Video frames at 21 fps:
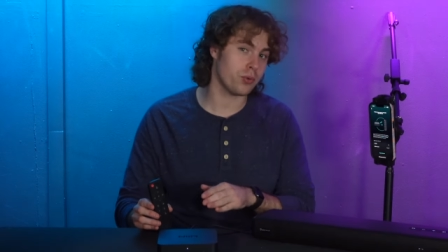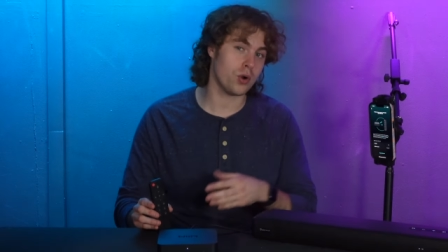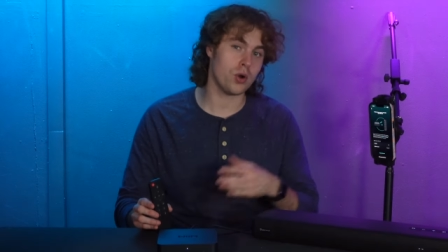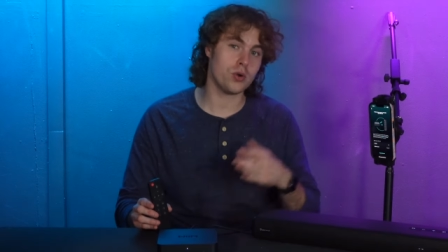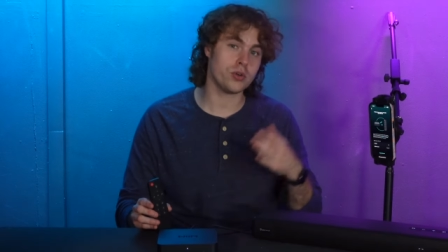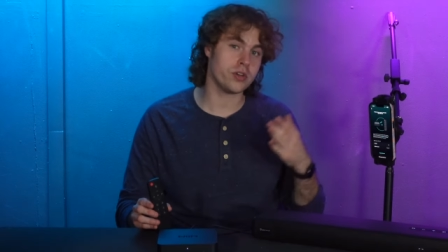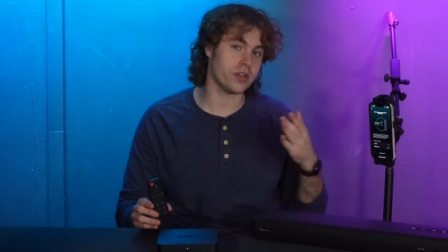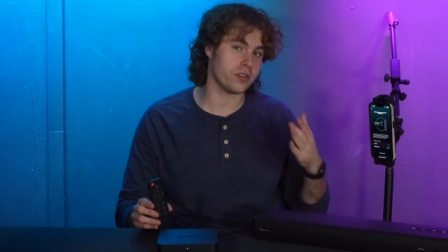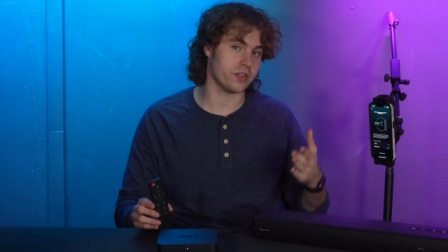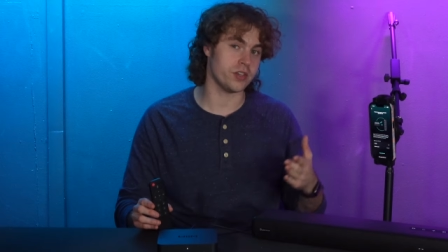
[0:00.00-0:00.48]

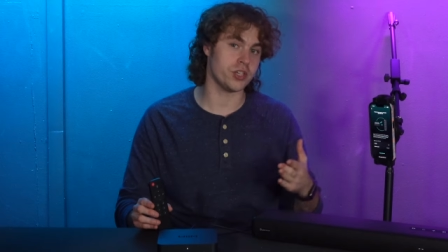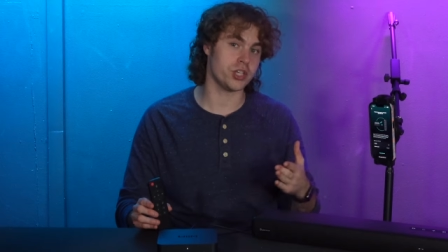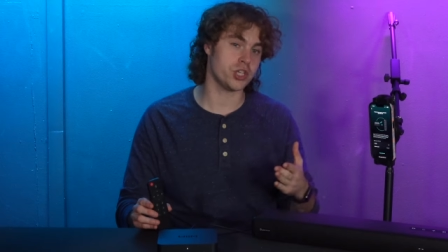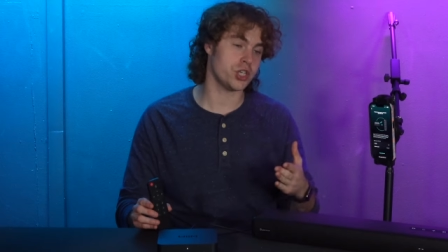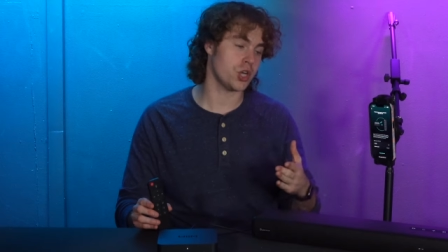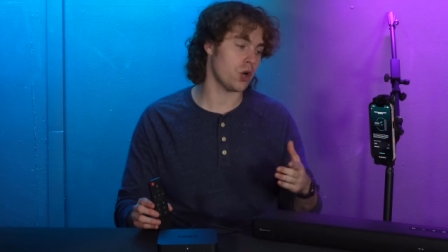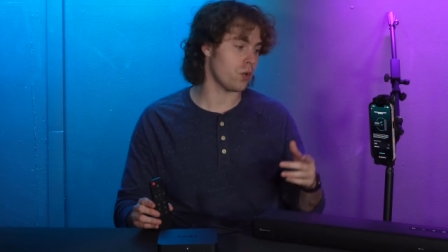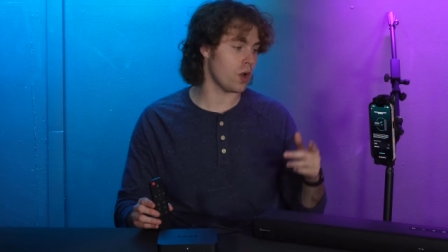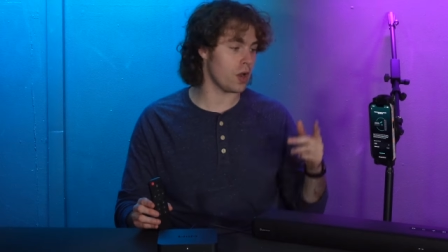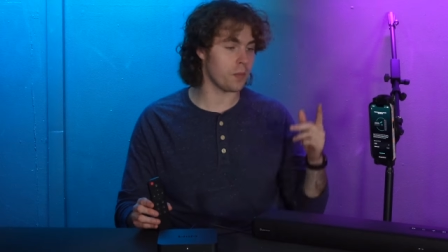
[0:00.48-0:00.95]
Pro doesn't
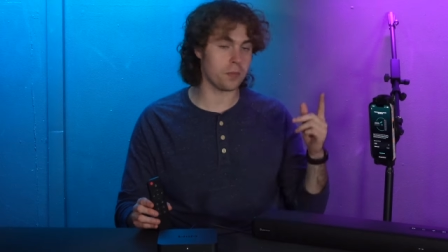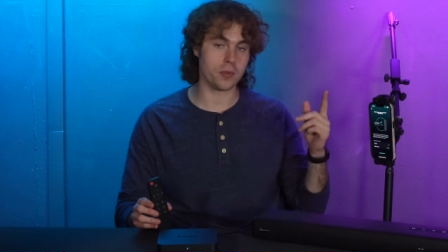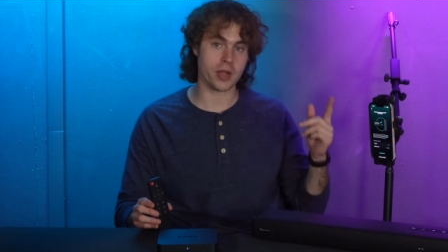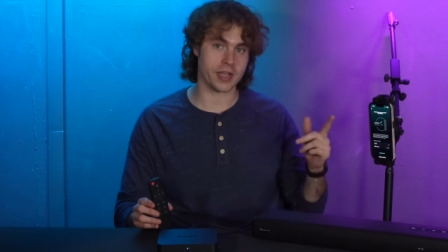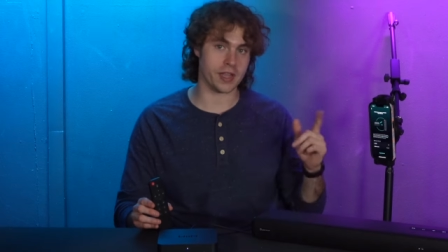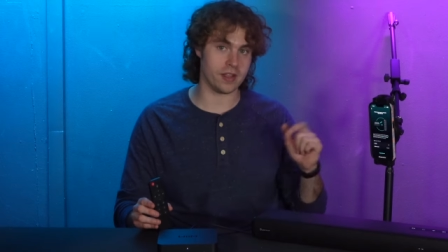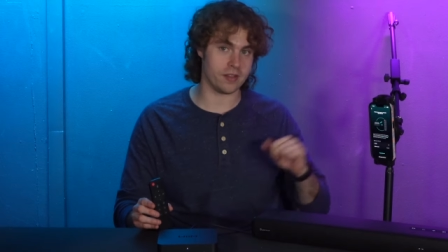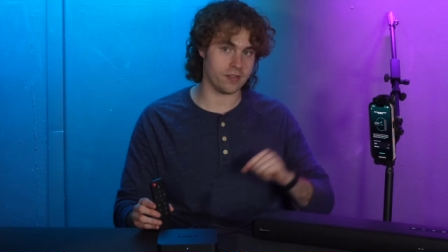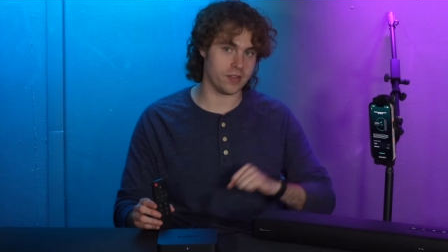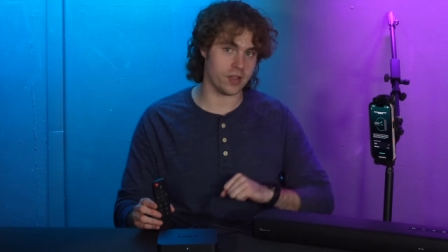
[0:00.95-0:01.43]
show up
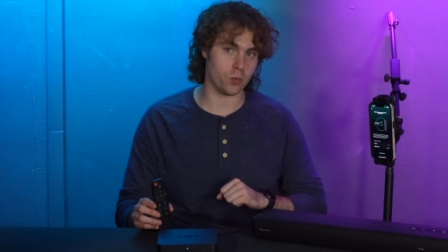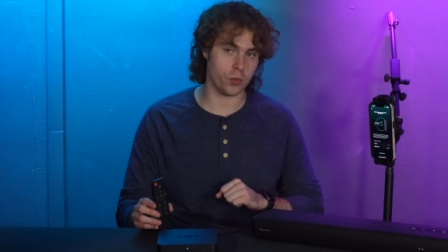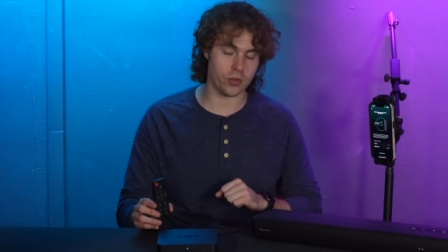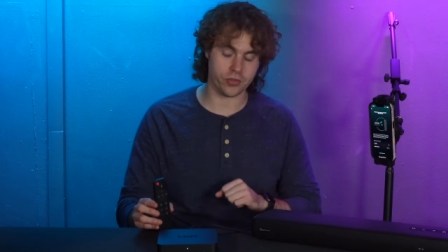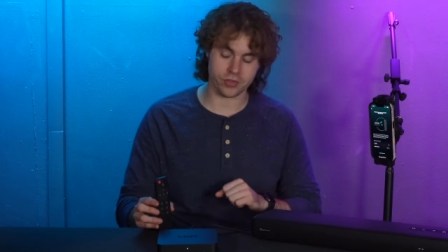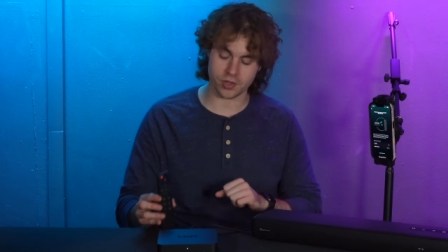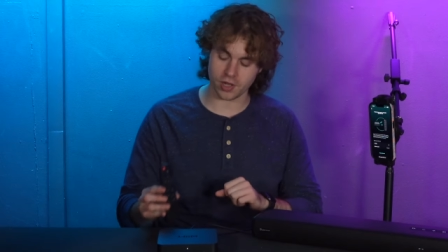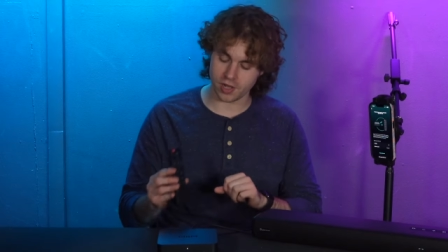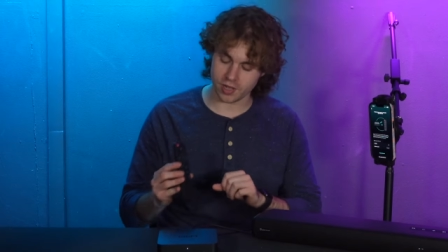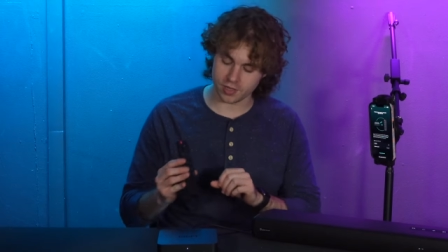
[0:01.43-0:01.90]
like it did
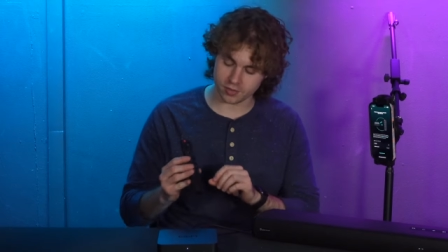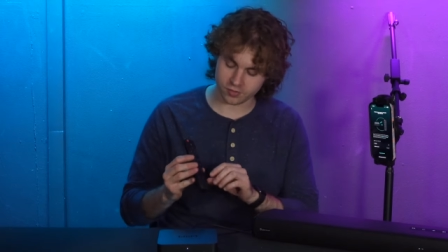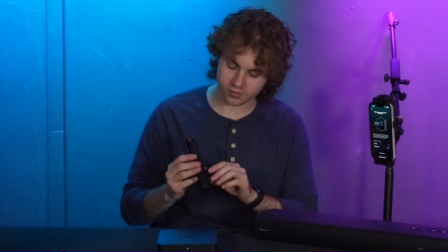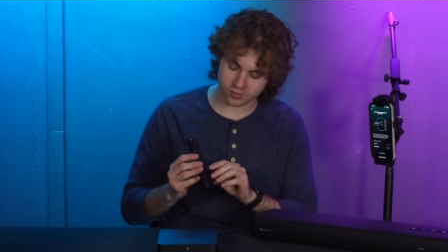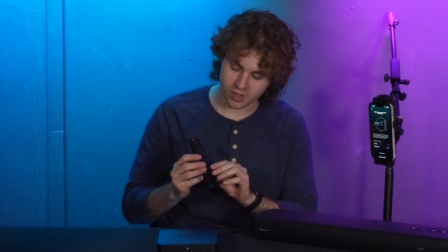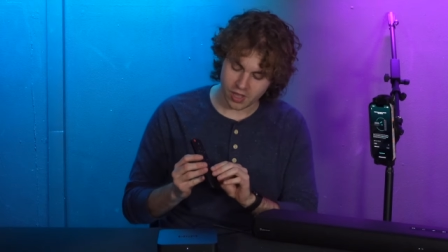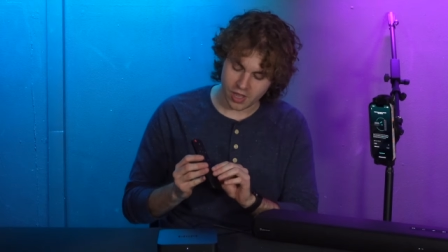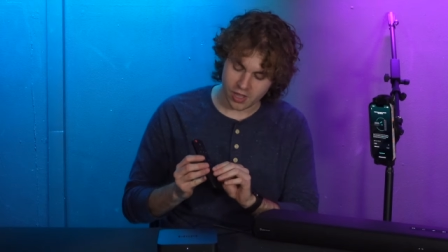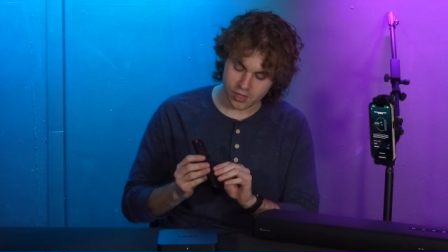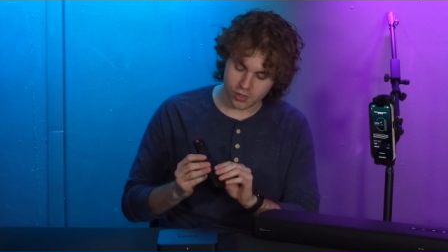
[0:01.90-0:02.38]
with
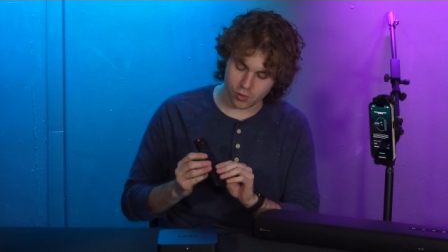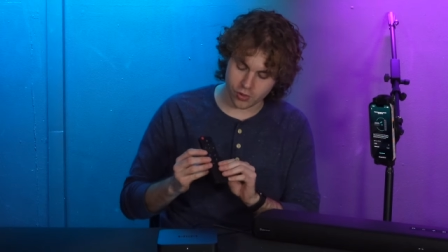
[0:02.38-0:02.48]
us,